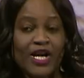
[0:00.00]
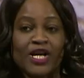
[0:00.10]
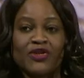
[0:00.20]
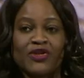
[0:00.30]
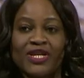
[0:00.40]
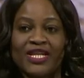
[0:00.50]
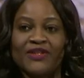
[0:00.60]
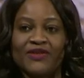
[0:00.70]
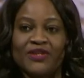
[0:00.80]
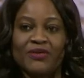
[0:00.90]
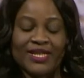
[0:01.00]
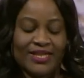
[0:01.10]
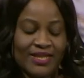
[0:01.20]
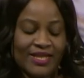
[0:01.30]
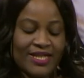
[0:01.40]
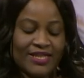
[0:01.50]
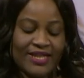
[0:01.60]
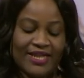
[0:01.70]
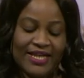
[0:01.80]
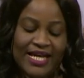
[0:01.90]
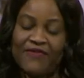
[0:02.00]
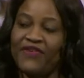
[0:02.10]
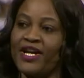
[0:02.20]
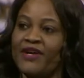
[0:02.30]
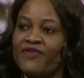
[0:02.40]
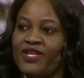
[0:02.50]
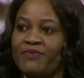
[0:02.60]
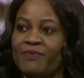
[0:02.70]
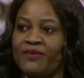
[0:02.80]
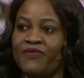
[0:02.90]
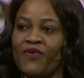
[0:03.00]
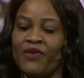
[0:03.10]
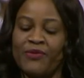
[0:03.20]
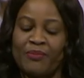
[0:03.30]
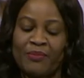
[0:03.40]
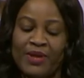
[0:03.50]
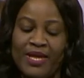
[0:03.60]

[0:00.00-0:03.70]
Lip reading: Our journey to the 2019 Africa Investment Forum